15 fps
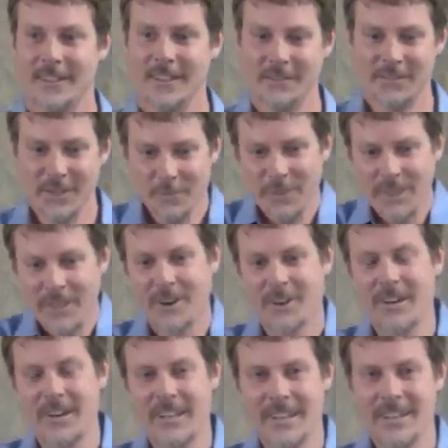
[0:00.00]
If something
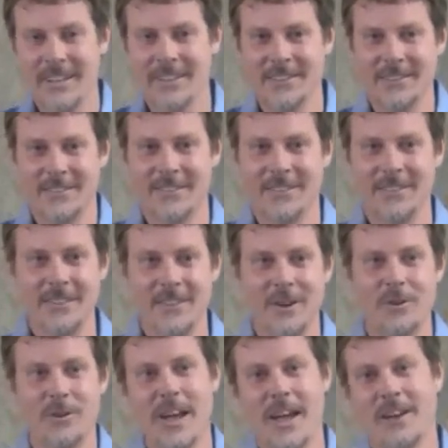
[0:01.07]
already is, you
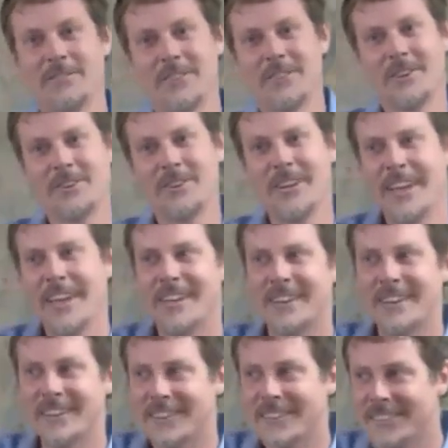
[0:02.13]
don't have to create
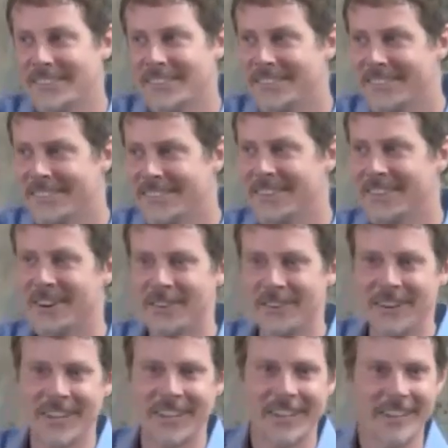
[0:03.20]
it. It
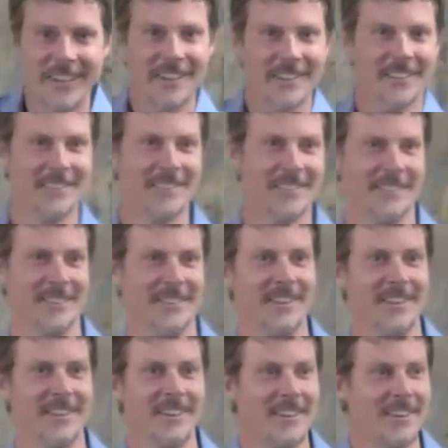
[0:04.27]
already is.
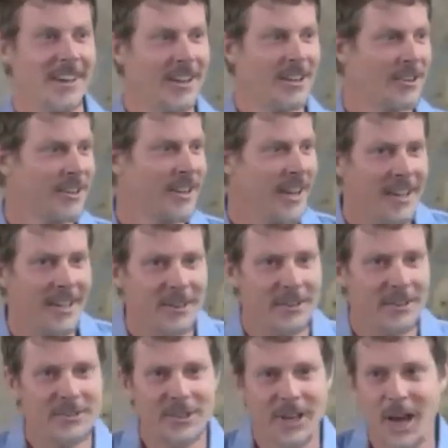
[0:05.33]
A
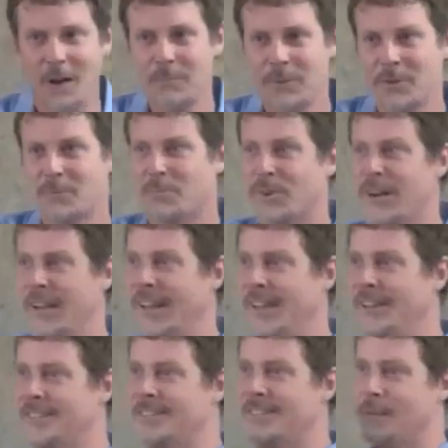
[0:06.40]
creator's job is
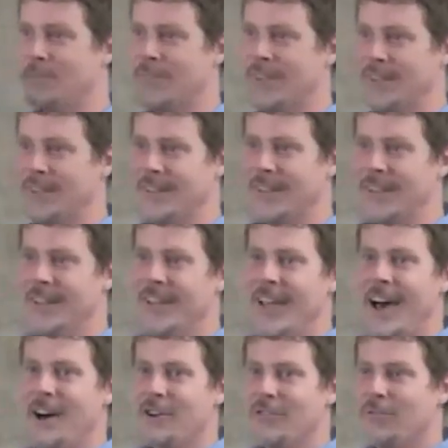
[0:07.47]
bringing something
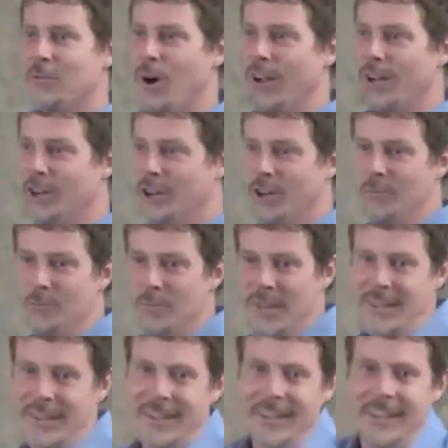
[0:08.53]
out of what could
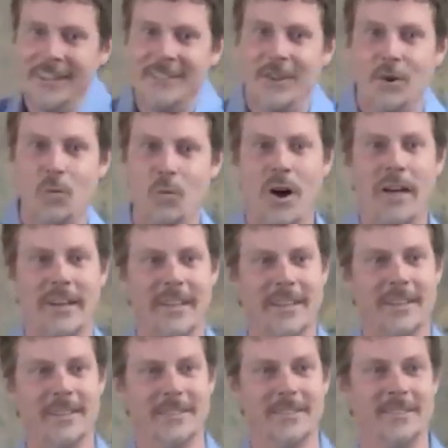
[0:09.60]
be into what
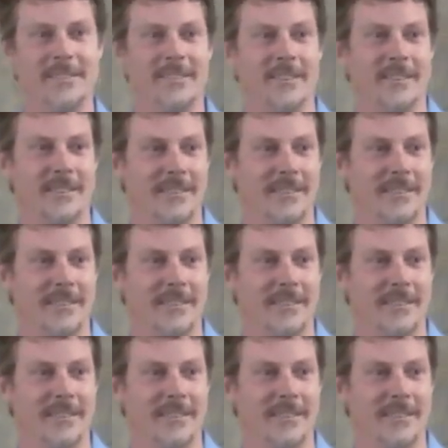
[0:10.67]
is.